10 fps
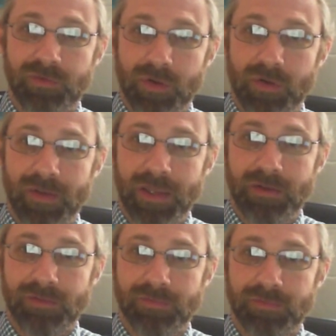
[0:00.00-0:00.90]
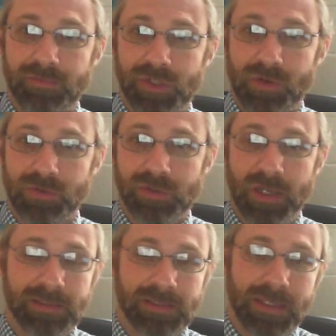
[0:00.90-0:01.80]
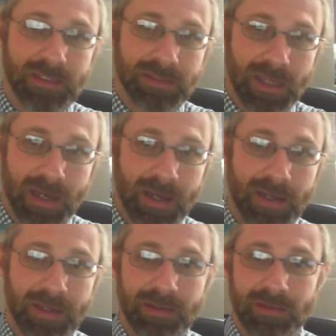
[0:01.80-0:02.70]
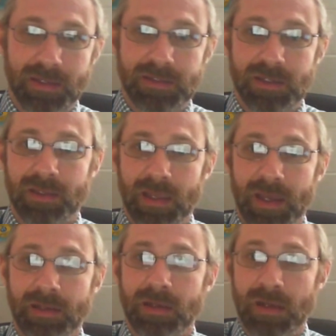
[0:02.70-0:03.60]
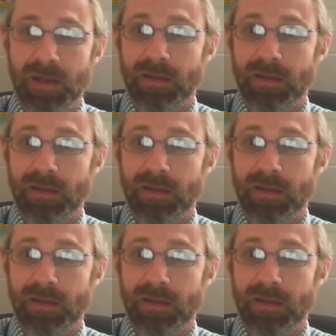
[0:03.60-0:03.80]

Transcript: If you're a fan of shows like CSI and things like that,